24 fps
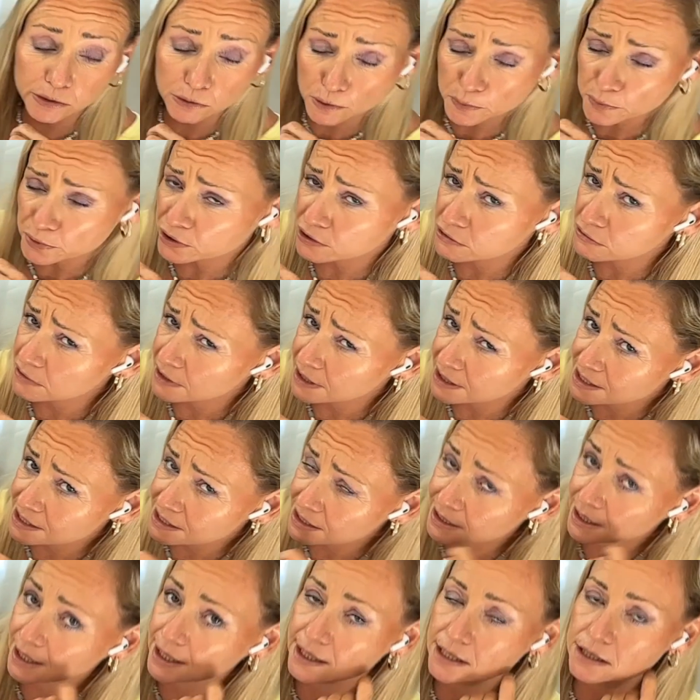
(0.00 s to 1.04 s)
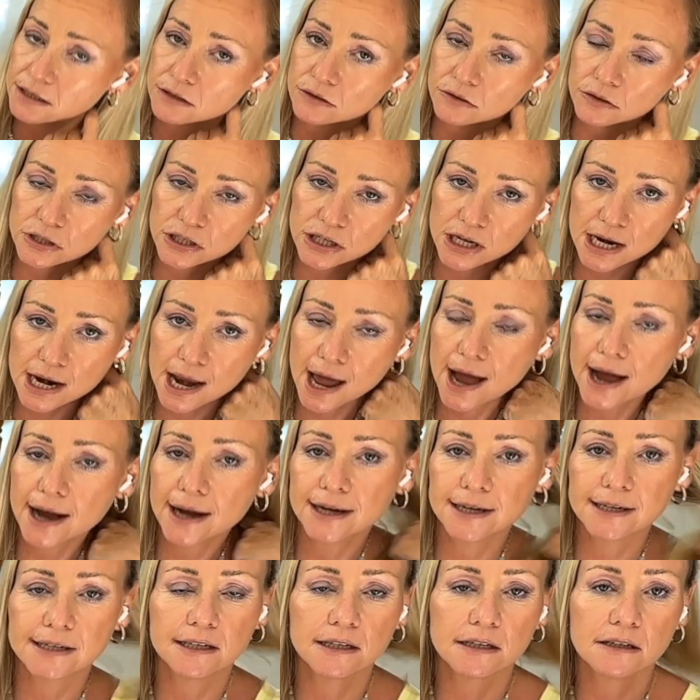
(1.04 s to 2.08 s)
are you a procrastinator or do you
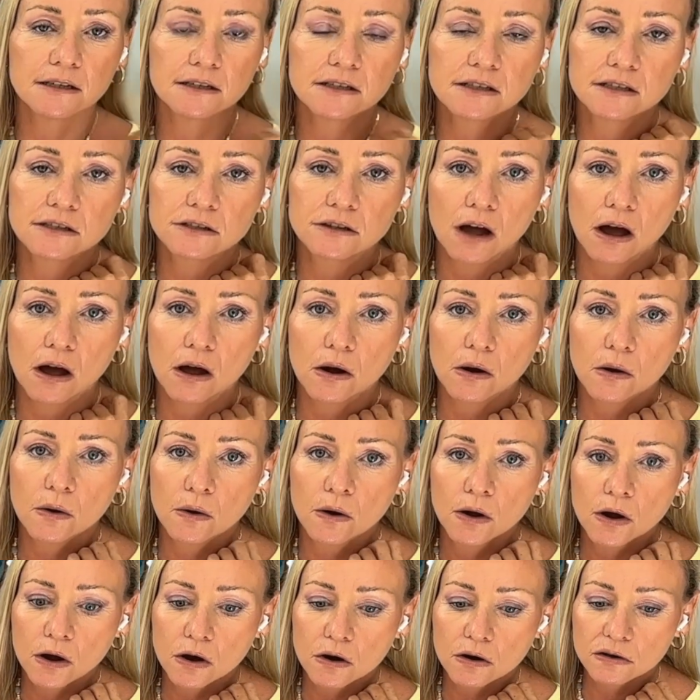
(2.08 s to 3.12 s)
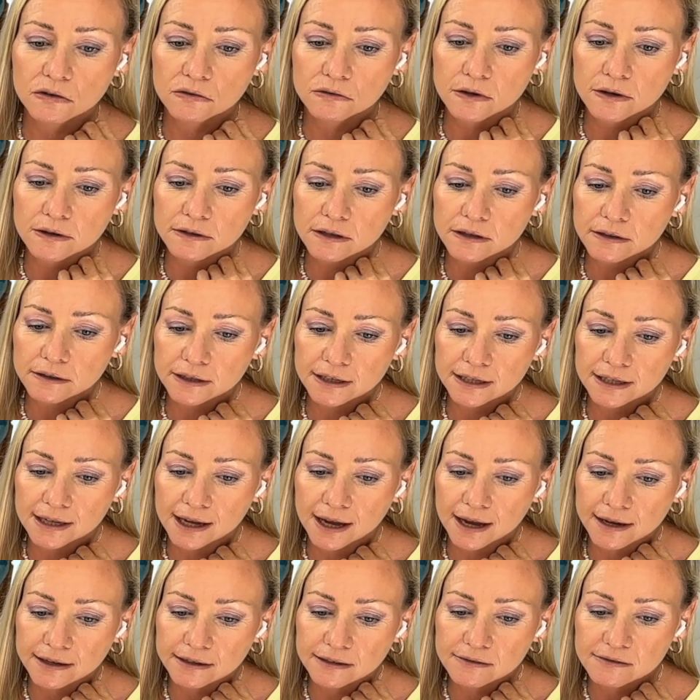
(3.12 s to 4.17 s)
let ideas go rather
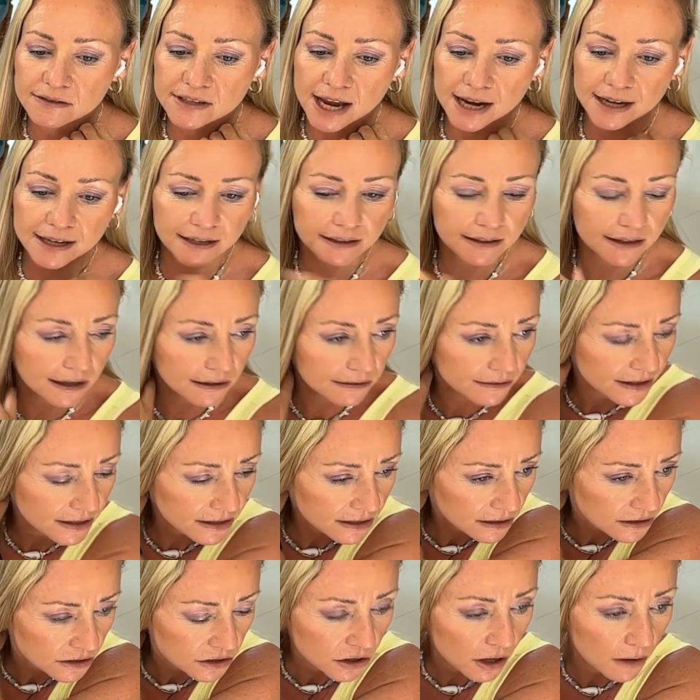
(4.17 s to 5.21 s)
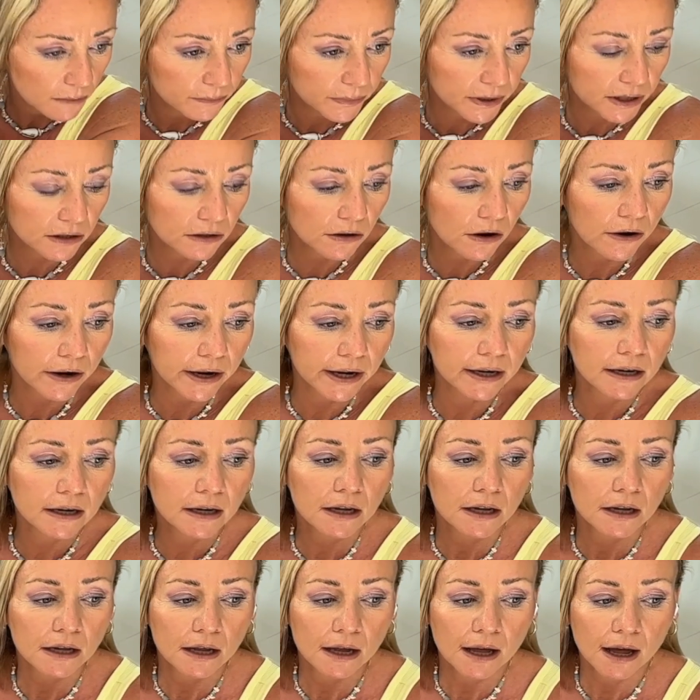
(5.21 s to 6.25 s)
than kind of taking that risk and jumping on
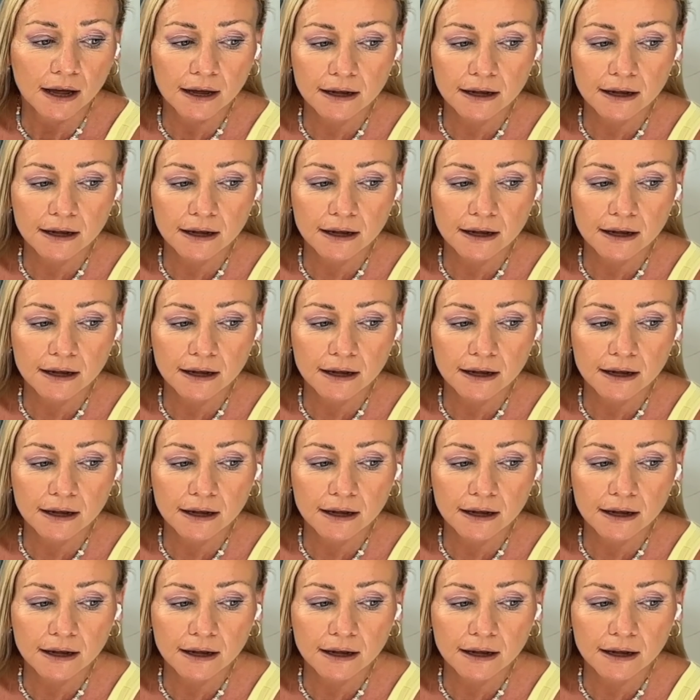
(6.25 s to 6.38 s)
it?